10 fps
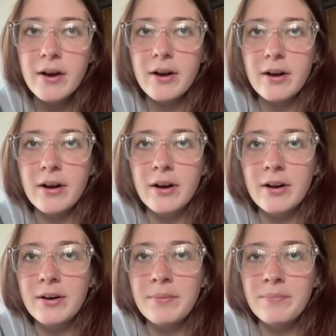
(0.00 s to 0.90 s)

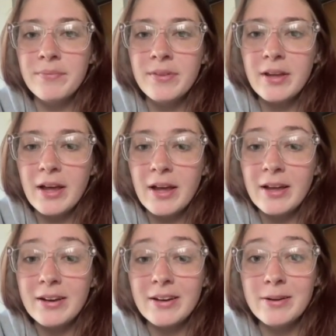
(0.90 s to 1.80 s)

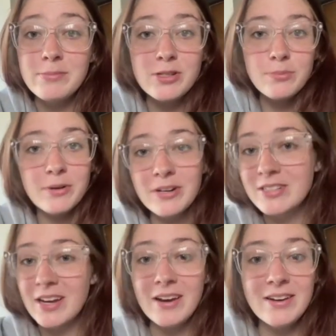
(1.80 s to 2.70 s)
And I'm super
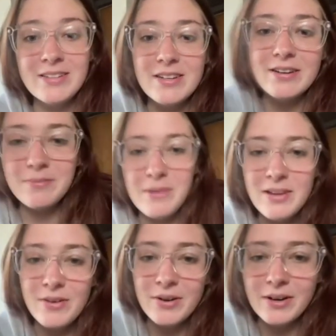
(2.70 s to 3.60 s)
excited to meet
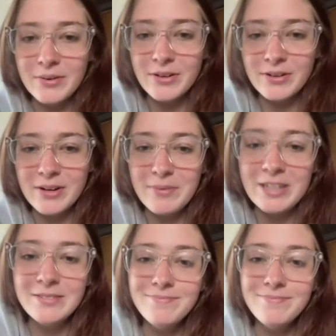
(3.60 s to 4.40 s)
you all when you come in.